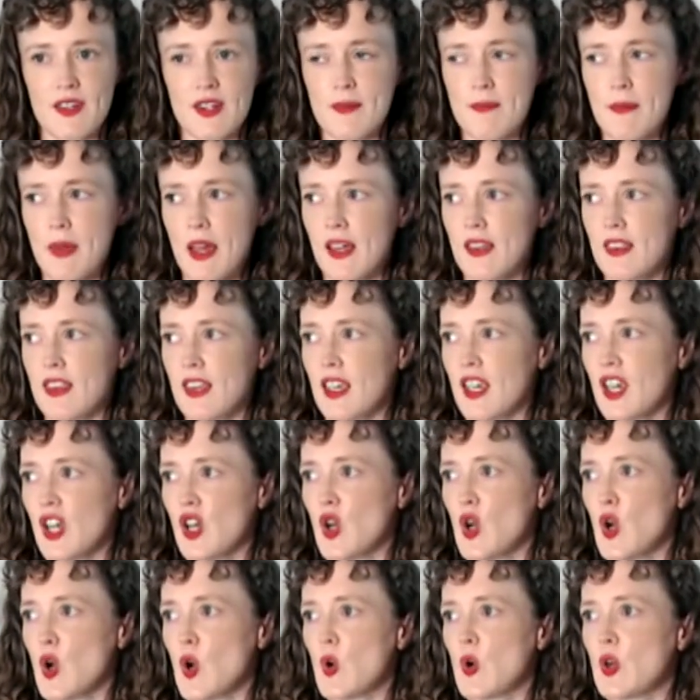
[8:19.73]
them, and they
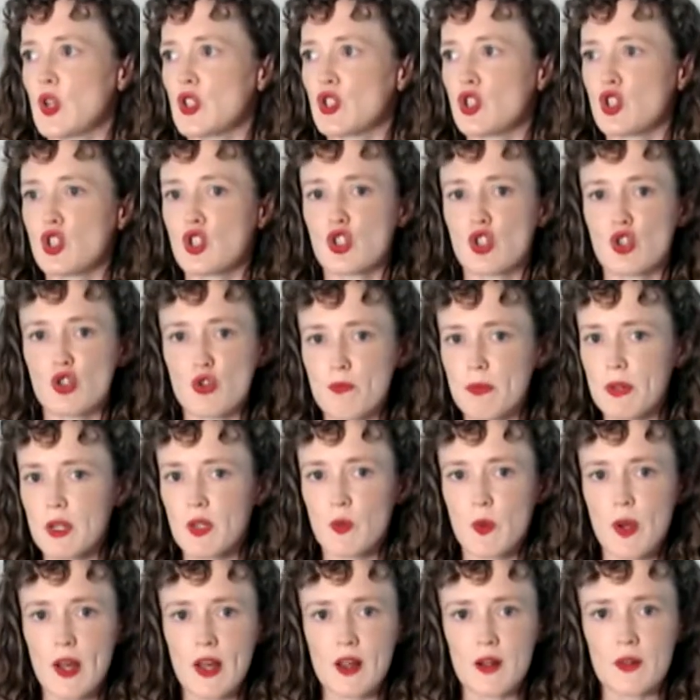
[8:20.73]
go super
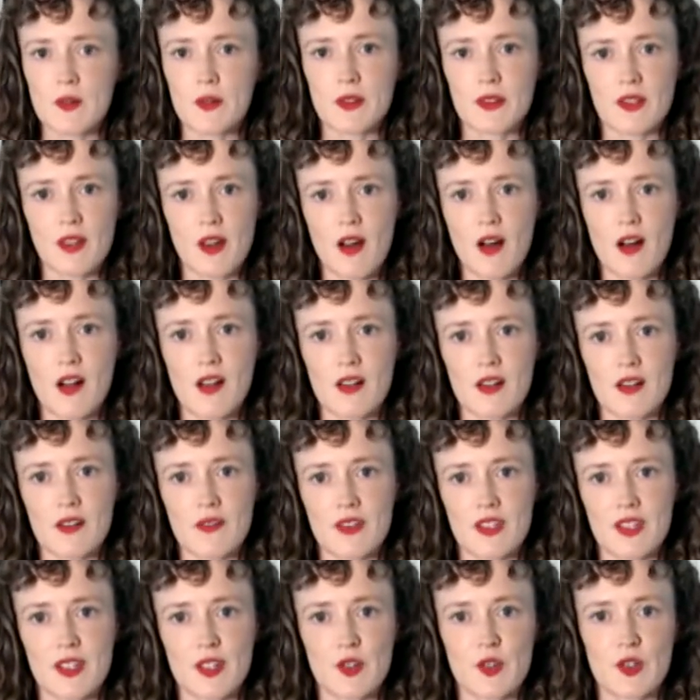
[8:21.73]
well with all of
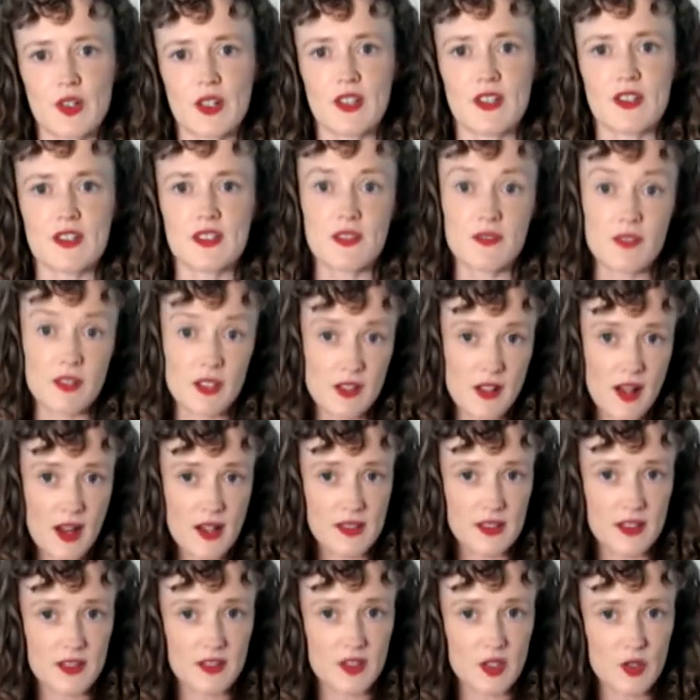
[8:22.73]
the ingredients of the
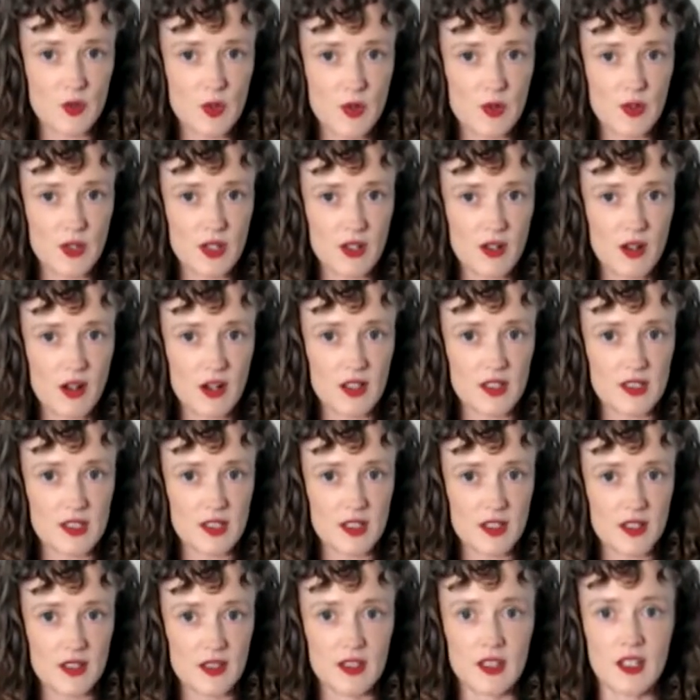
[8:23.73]
classic Negroni
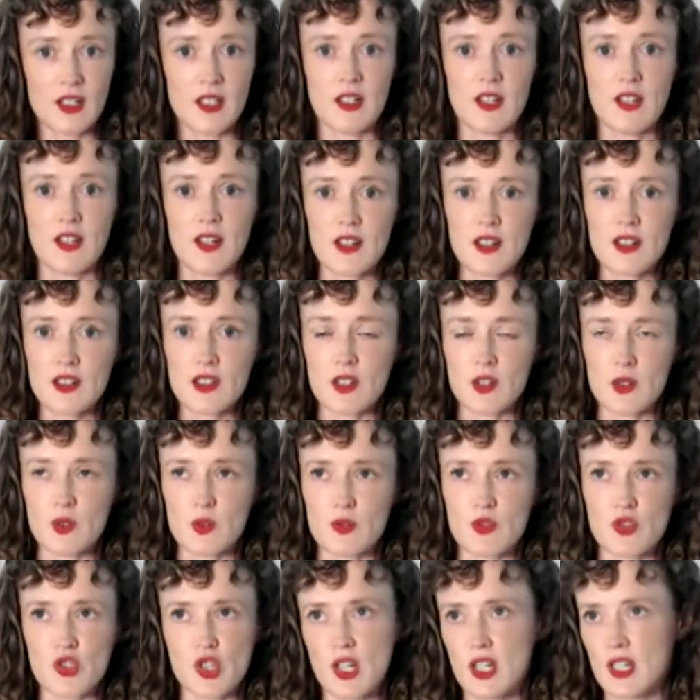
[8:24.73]
cocktail. So,
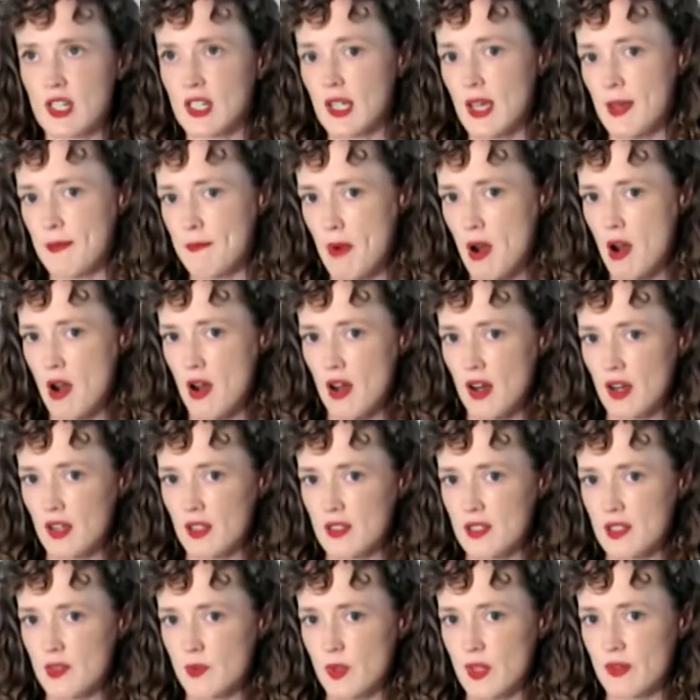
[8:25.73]
gin, Campari,
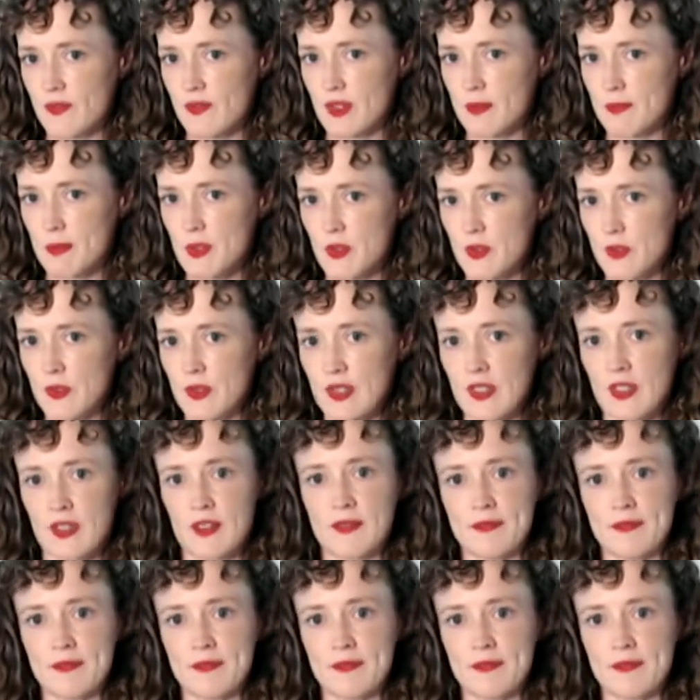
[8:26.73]
and sweet vermouth.